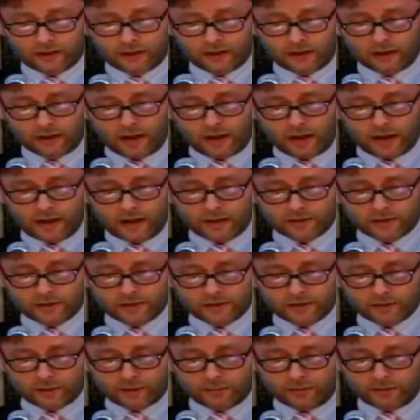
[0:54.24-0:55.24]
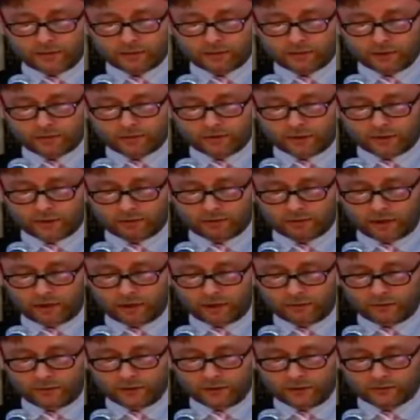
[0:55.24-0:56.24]
Loyola undoubtedly
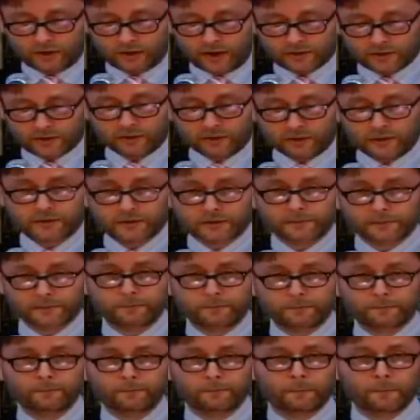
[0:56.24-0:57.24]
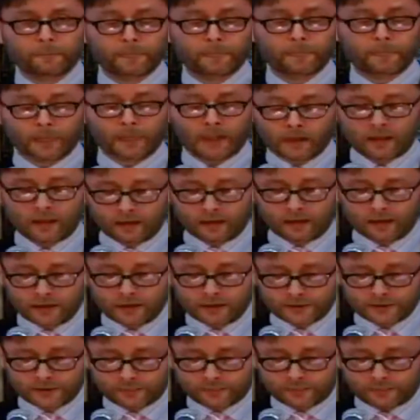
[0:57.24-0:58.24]
was, as Henry Kamen
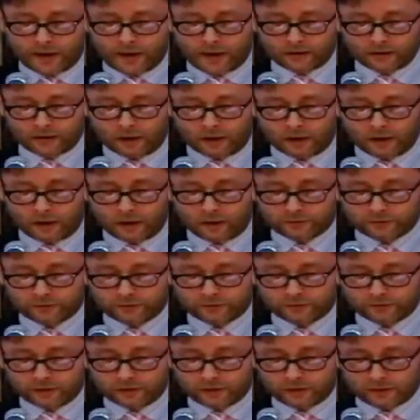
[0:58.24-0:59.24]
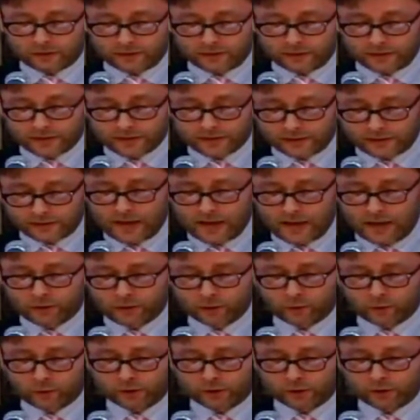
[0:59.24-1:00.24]
powerfully put it, a
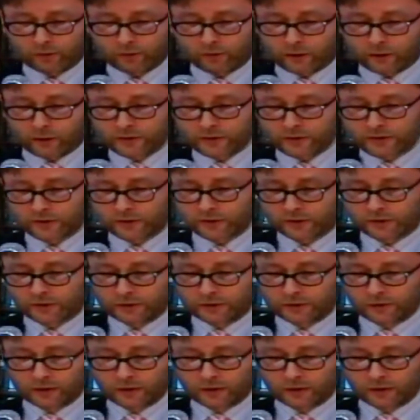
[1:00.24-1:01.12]
deep and